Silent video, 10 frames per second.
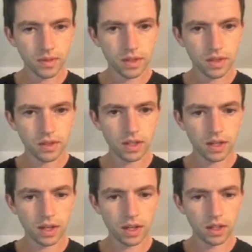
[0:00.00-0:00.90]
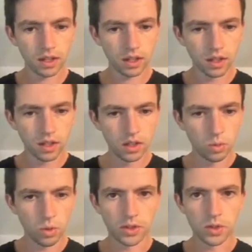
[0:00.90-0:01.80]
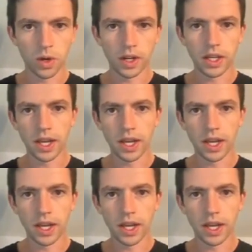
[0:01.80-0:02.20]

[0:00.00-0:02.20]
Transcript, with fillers: is it uh 120